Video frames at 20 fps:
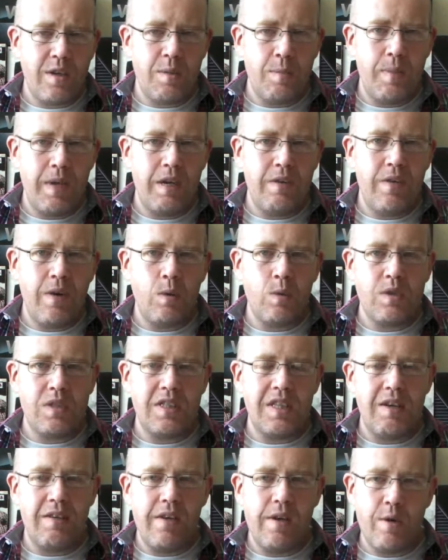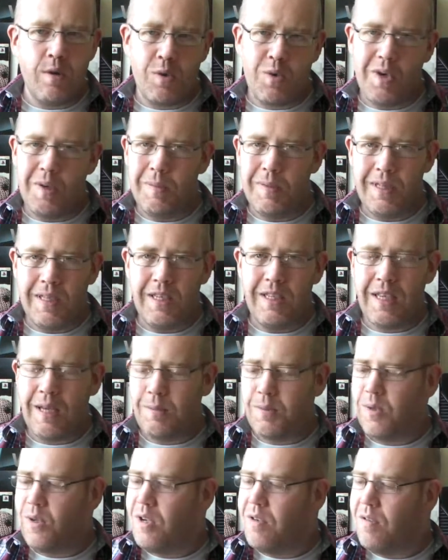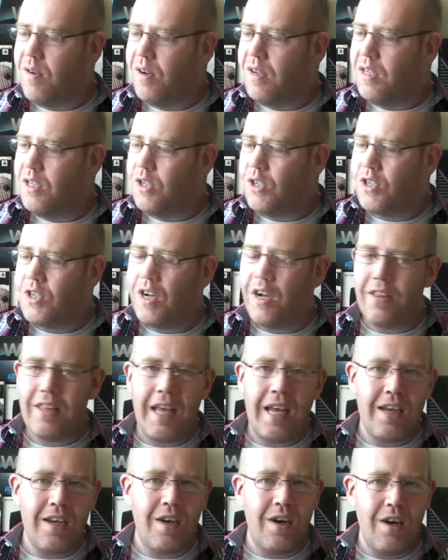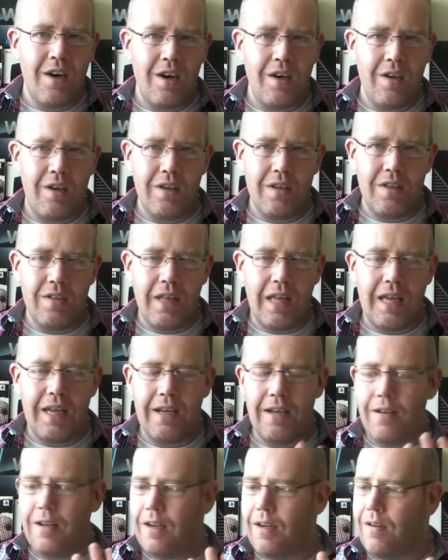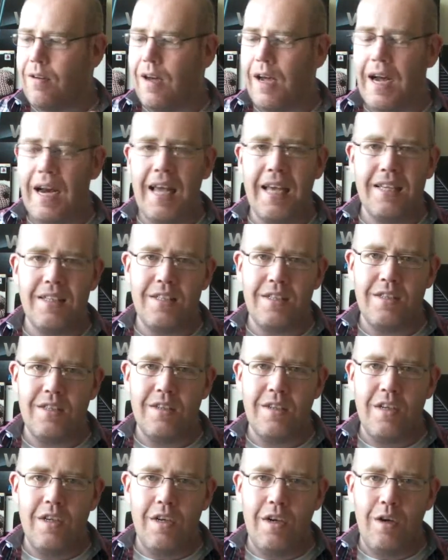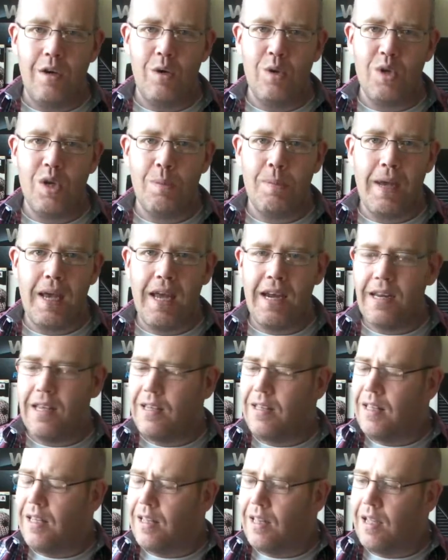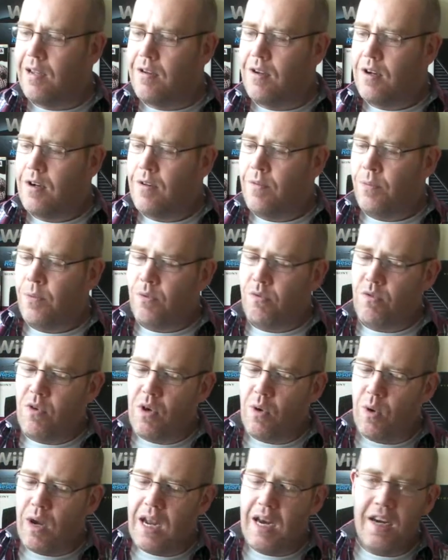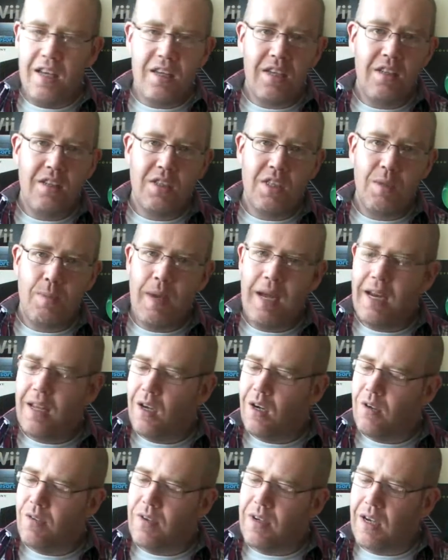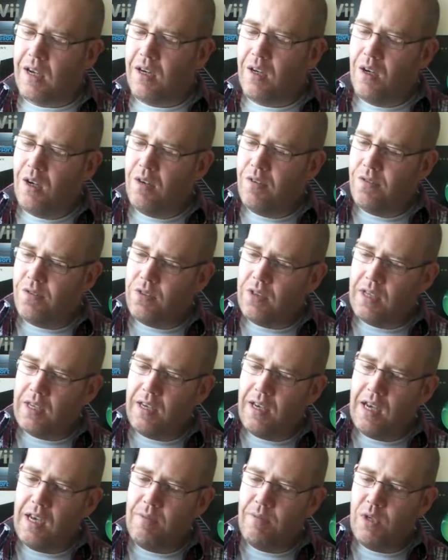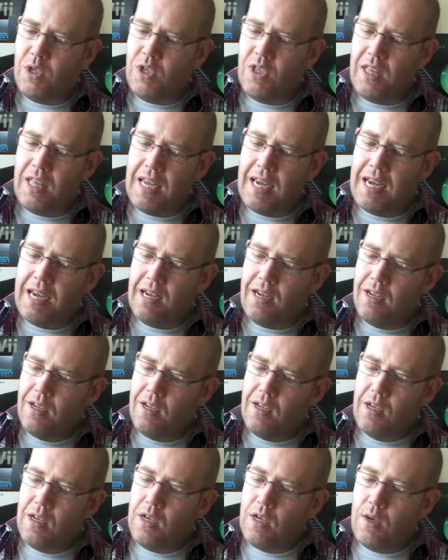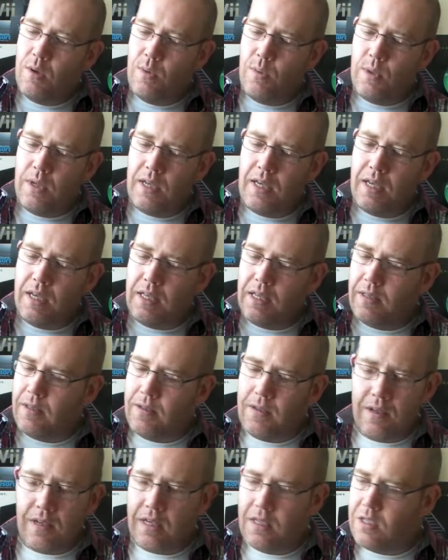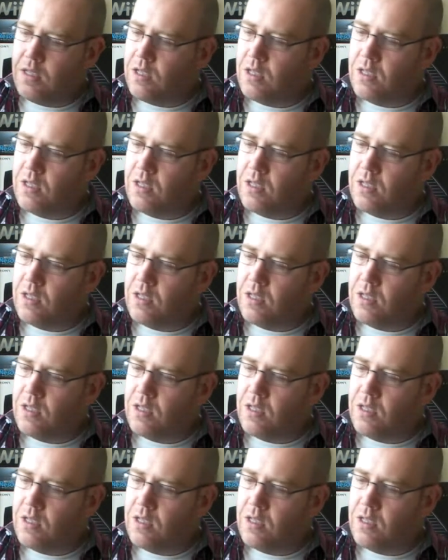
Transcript: like a bit of old stereo equipment, he's absolutely right. It's just got that kind of like that class look about it, you know, that real elegance about it. I think I love the curvature there, and I